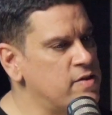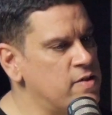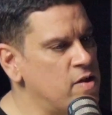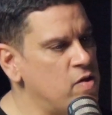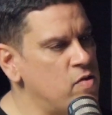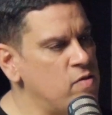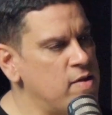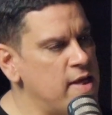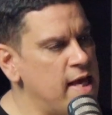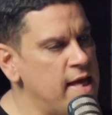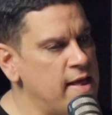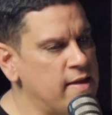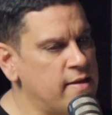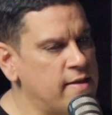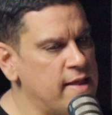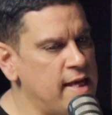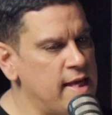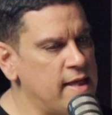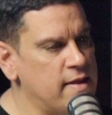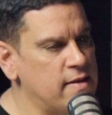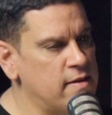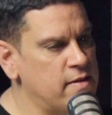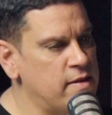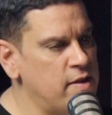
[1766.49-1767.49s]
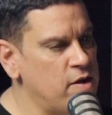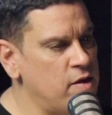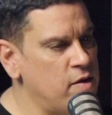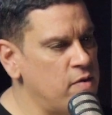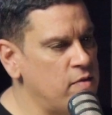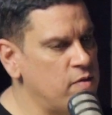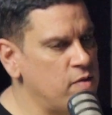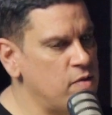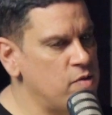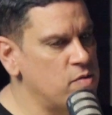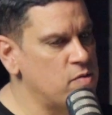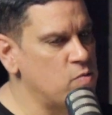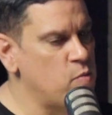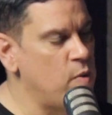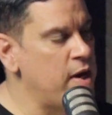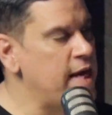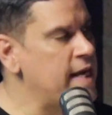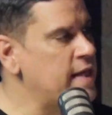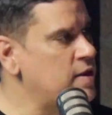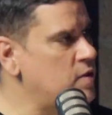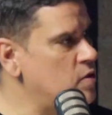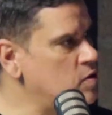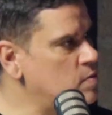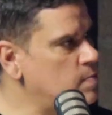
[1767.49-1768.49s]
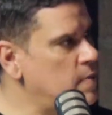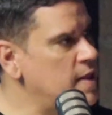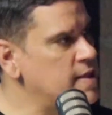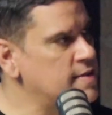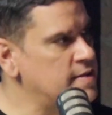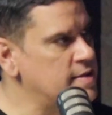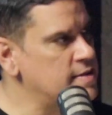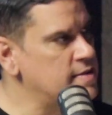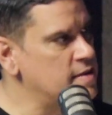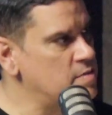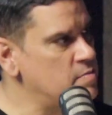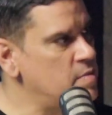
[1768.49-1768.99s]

So that there's weighing those pluses